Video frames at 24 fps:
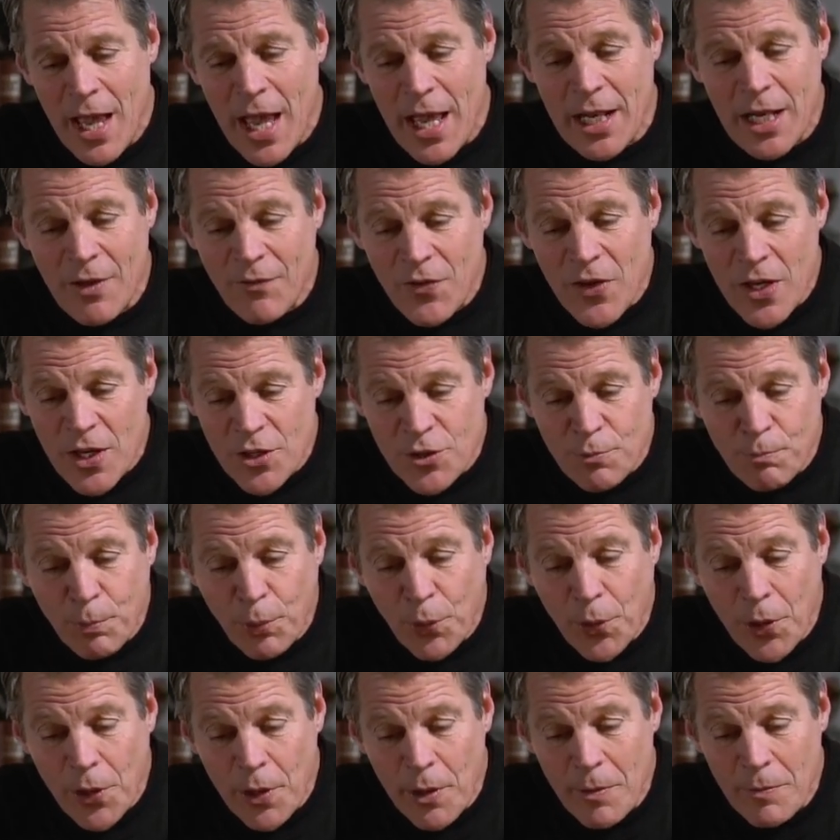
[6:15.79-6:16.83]
And if he is
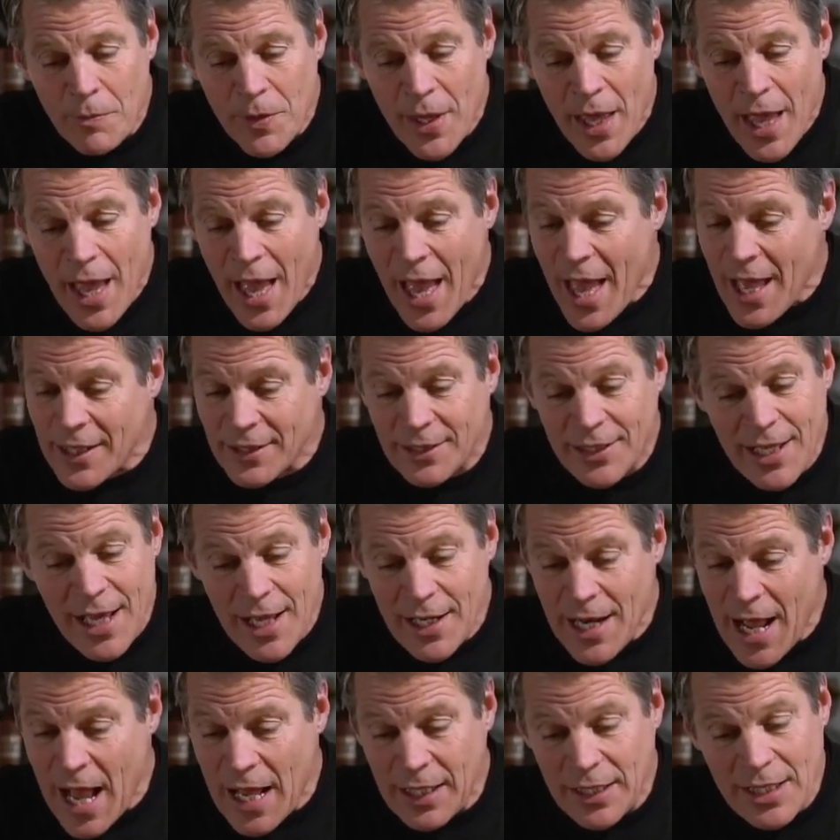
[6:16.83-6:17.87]
poor and
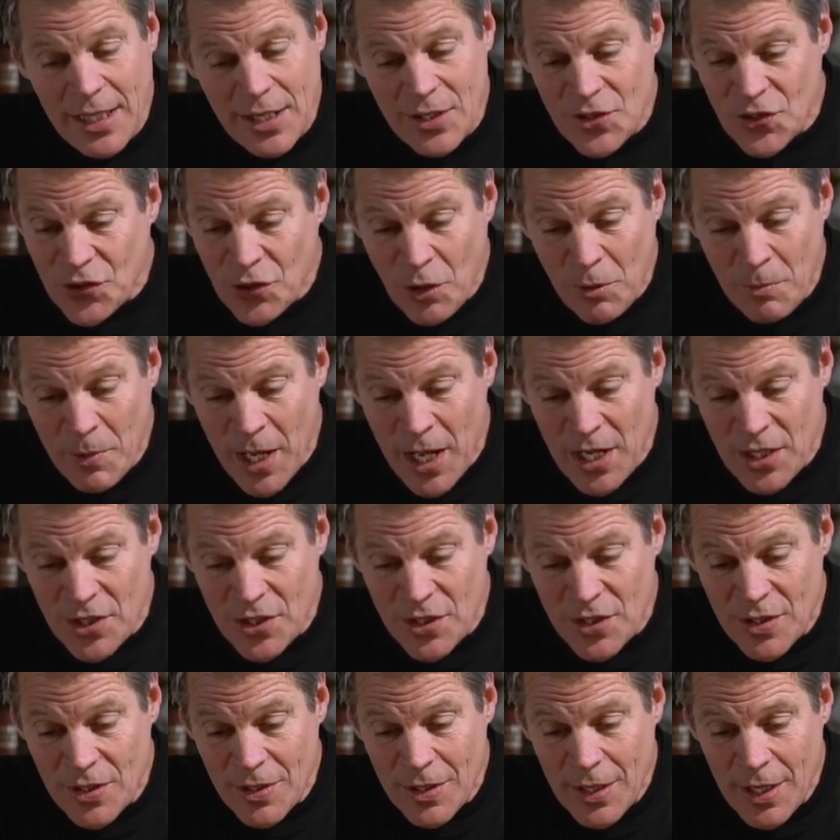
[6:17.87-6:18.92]
cannot get so
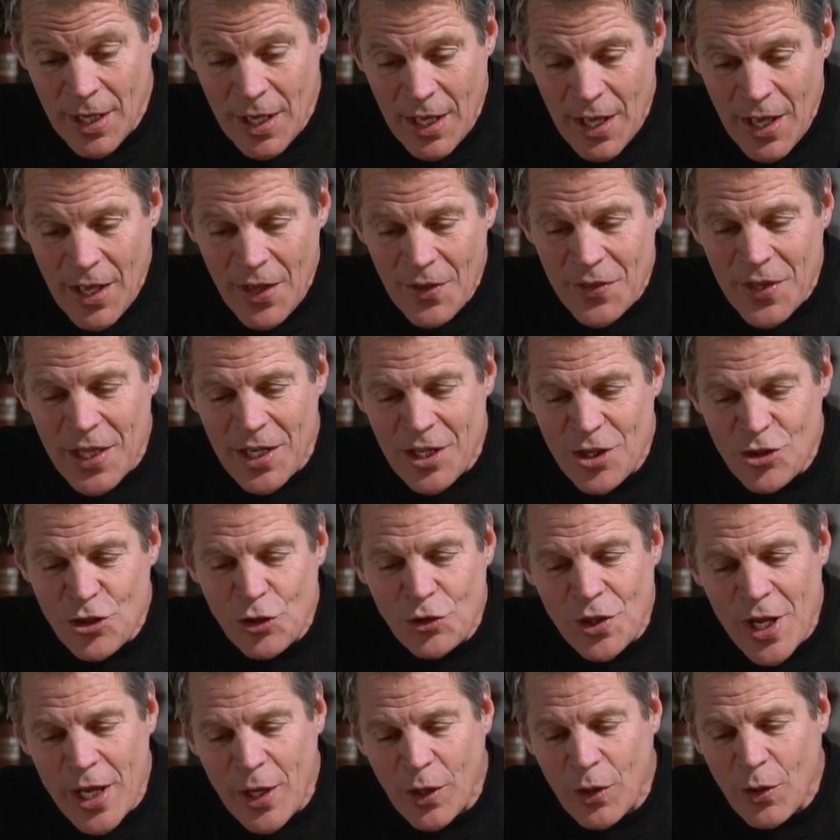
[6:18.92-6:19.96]
much, then he
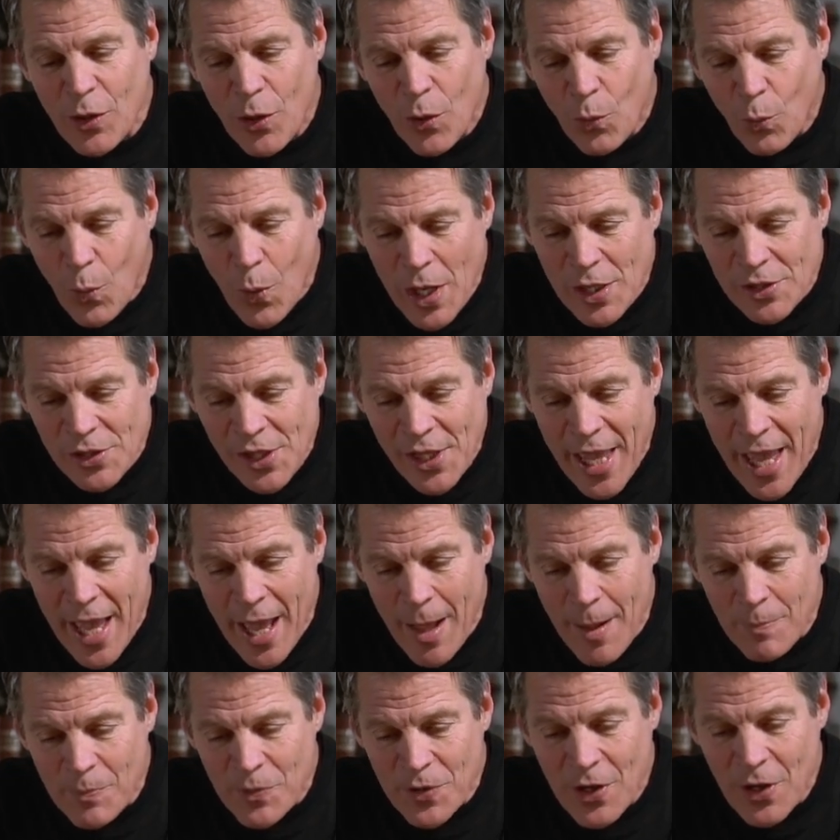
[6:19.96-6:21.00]
shall take one
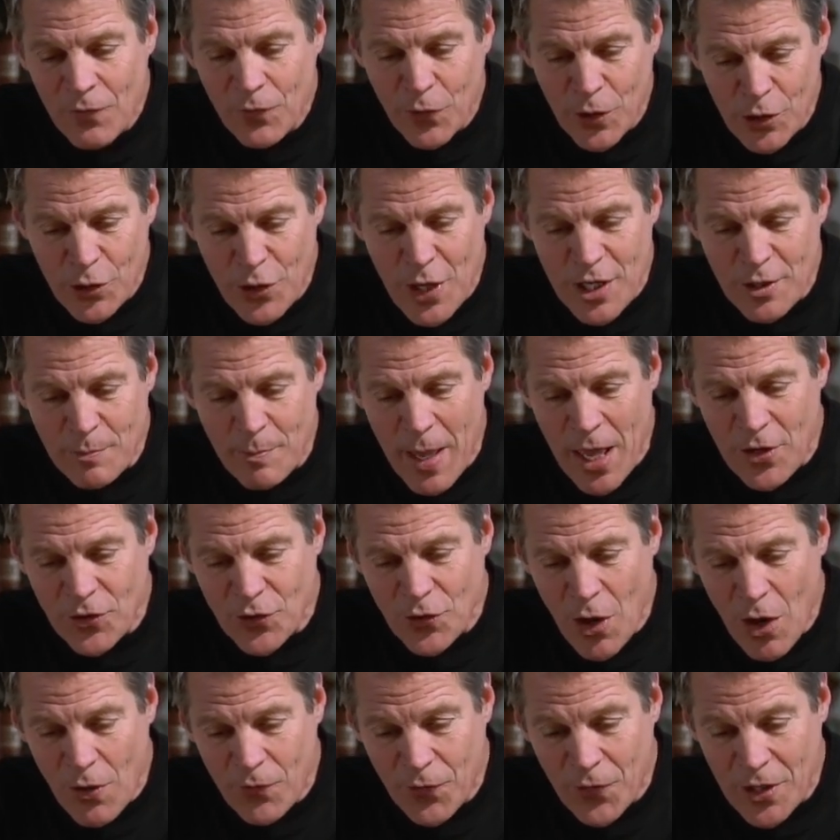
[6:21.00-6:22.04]
lamb for a
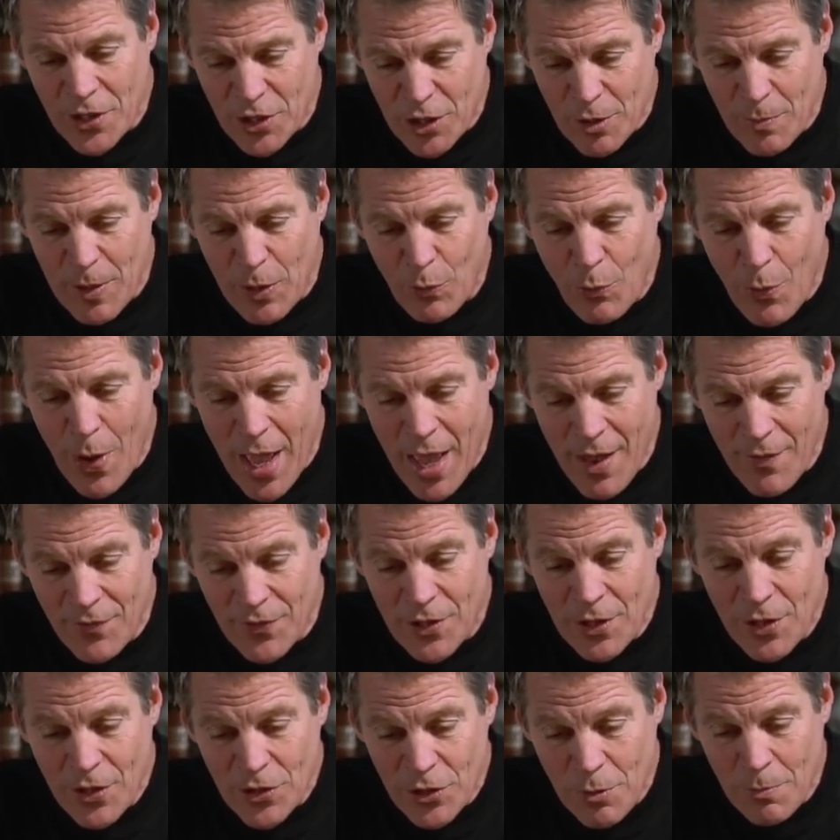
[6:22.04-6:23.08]
trespass offering to be
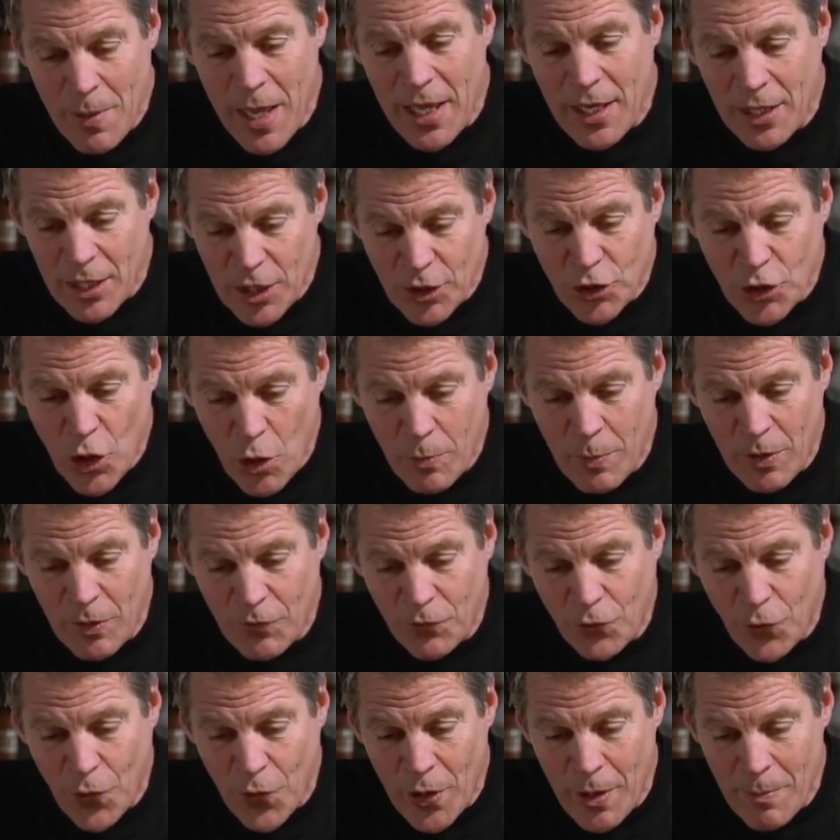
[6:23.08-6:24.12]
waved to make an
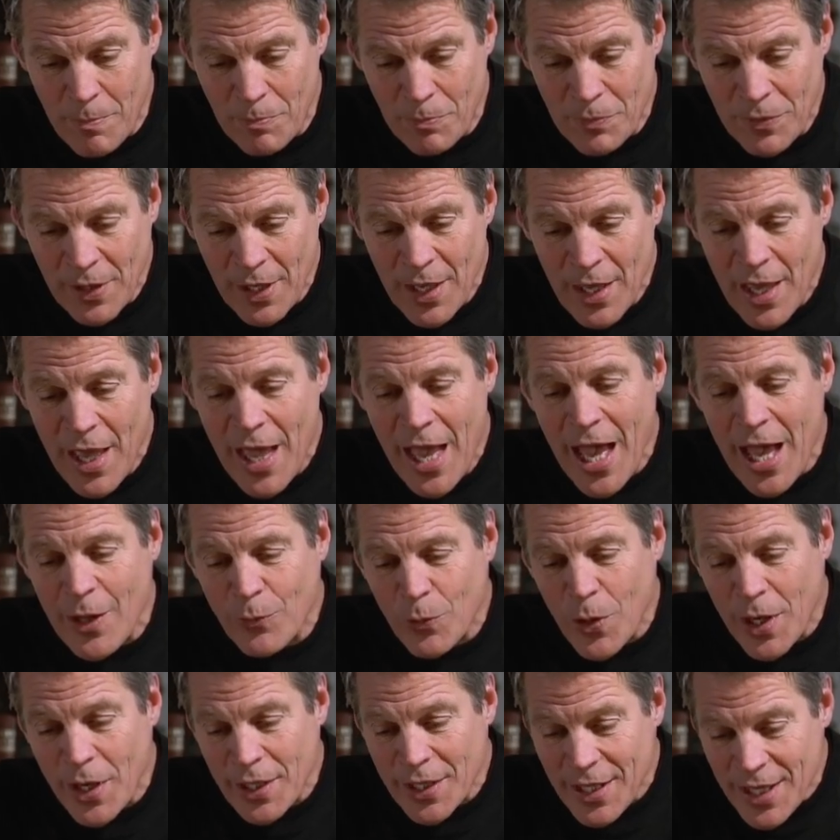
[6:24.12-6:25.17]
atonement for him,
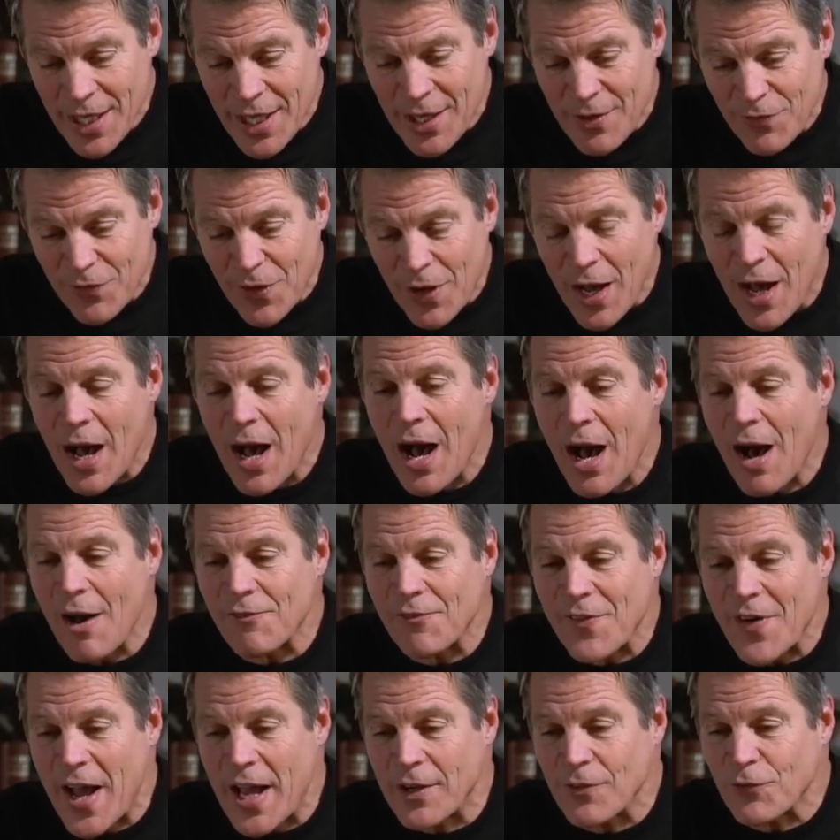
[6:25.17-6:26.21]
and one ephah
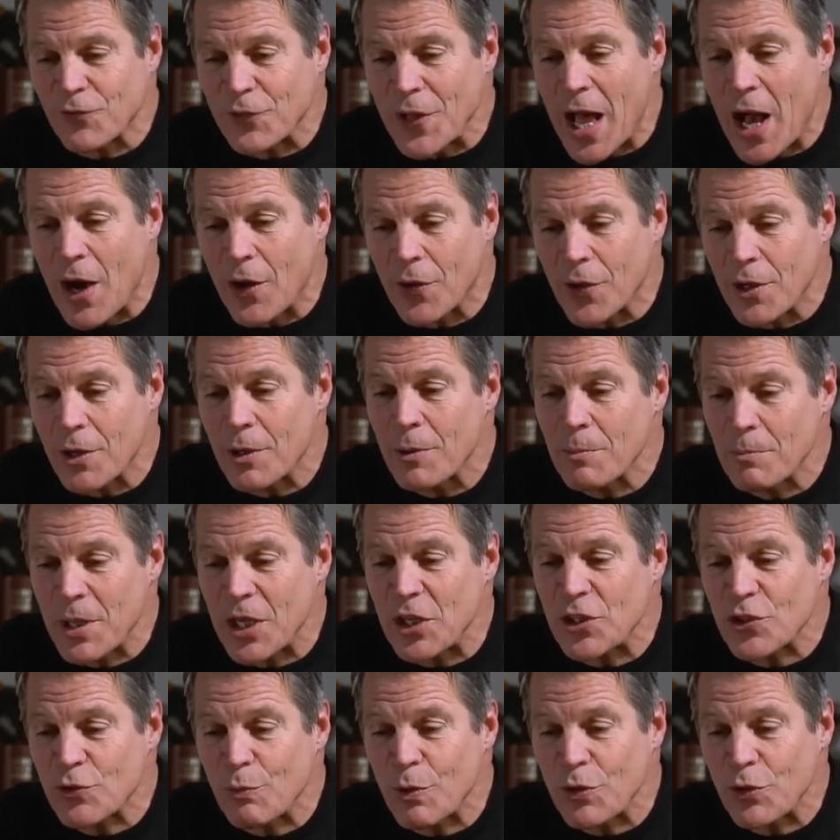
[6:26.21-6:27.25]
of fine flour
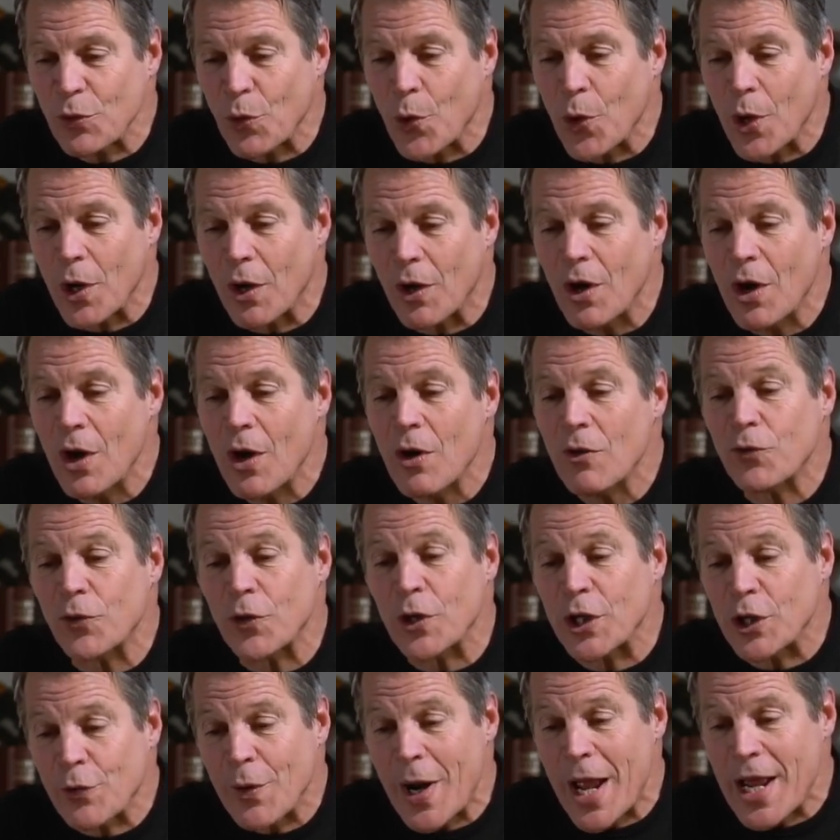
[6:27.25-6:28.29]
mixed with oil
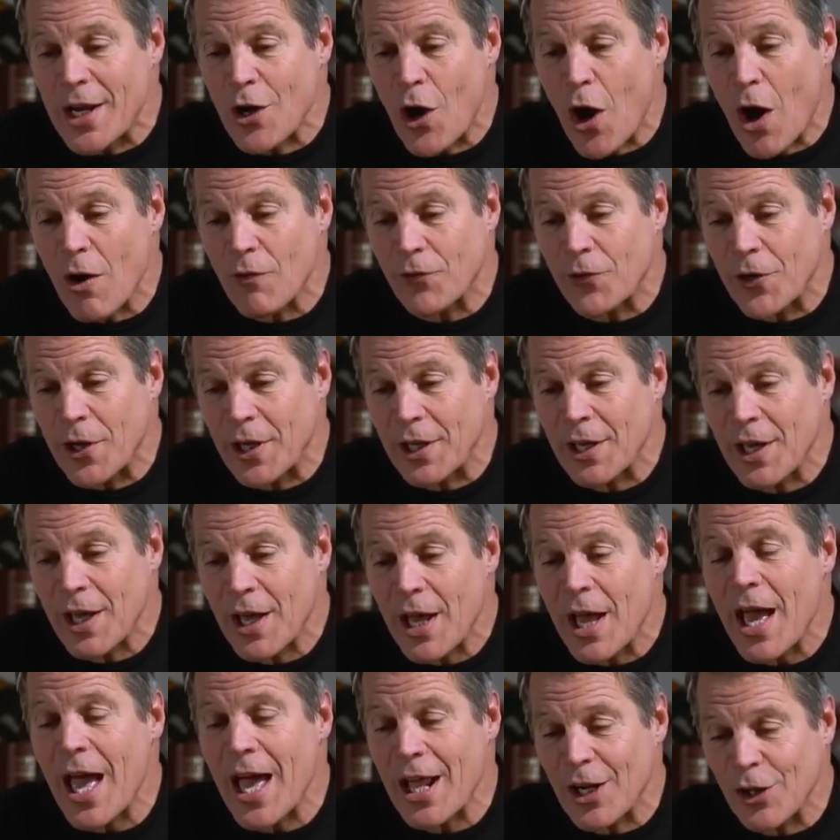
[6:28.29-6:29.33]
for a grain offering,
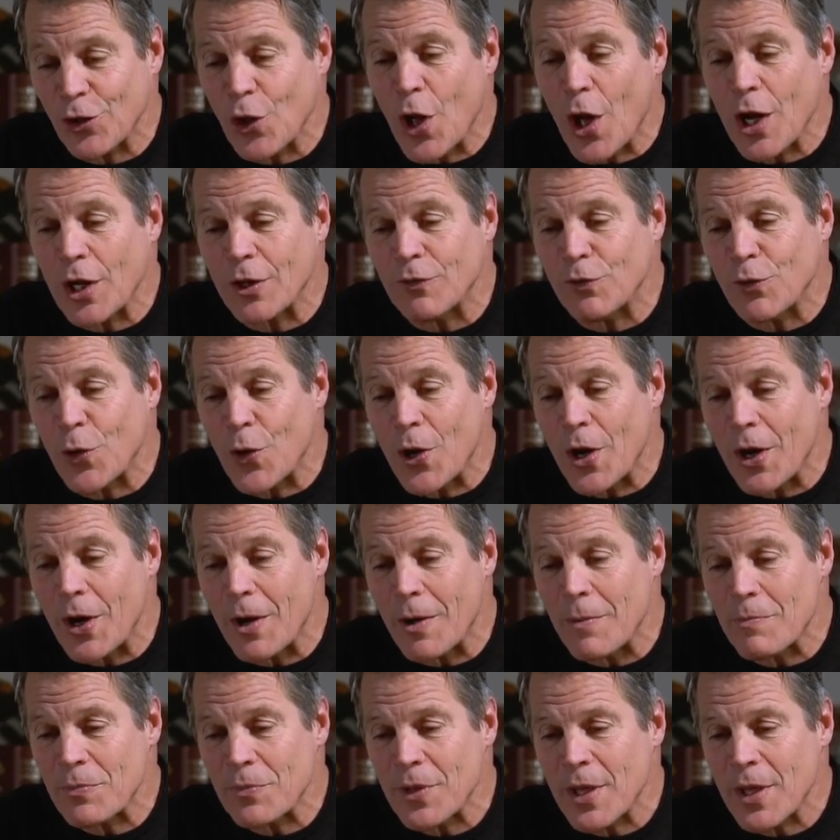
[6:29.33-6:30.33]
and a log of oil,